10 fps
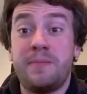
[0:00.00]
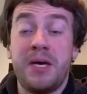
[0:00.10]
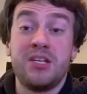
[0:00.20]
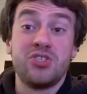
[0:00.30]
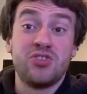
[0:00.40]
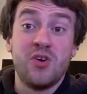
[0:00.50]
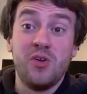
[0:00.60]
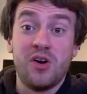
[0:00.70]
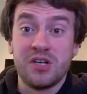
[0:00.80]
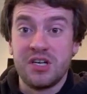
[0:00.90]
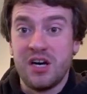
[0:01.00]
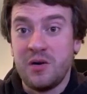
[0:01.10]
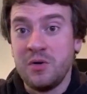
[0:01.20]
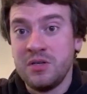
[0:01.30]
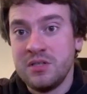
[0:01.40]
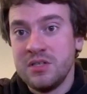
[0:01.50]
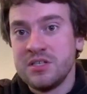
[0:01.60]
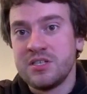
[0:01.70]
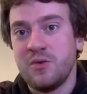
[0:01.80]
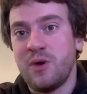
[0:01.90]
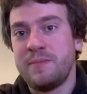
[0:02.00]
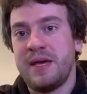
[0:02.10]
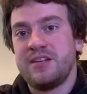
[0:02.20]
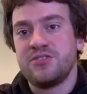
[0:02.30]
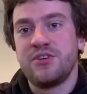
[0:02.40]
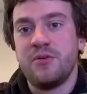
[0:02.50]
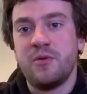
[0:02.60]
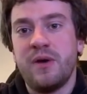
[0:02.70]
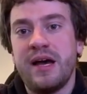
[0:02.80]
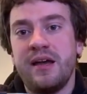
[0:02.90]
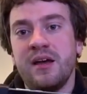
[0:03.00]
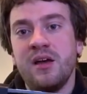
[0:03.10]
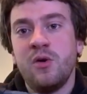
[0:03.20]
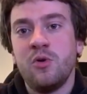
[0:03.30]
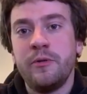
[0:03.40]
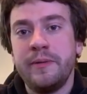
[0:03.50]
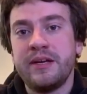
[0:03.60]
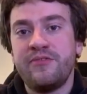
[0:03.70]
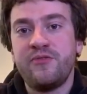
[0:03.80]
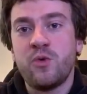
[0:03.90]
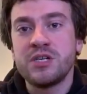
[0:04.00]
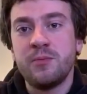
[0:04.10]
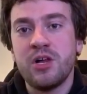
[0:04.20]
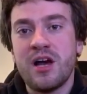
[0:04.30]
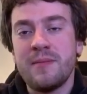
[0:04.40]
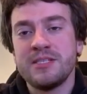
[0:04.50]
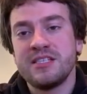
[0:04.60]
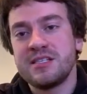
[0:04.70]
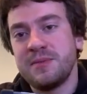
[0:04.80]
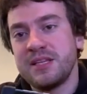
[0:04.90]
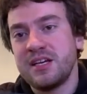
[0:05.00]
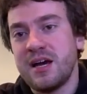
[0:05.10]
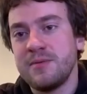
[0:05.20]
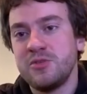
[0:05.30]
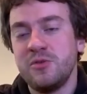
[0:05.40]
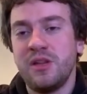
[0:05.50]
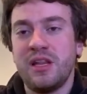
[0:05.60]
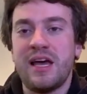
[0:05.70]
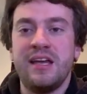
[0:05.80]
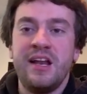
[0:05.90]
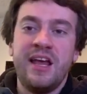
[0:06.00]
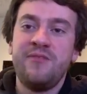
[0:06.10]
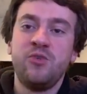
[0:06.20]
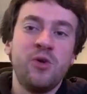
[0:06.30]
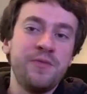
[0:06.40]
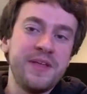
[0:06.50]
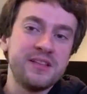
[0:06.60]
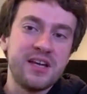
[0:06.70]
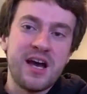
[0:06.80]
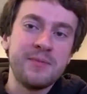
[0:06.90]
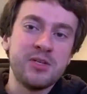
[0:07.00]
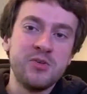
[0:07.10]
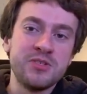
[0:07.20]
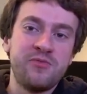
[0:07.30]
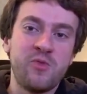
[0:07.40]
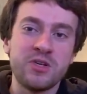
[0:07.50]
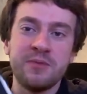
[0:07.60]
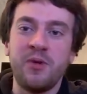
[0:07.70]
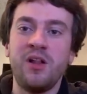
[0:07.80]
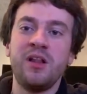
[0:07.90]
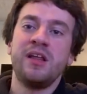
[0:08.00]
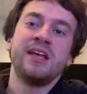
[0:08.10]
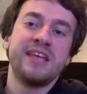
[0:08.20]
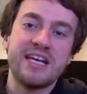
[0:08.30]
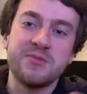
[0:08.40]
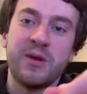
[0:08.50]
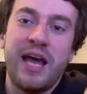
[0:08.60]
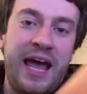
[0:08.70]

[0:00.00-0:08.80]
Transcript: pandas so long ago, so white pandas are going away. Will there be an affordable comma system like the comma 2 Lite? If you don't think the comma 2 is affordable, guess what I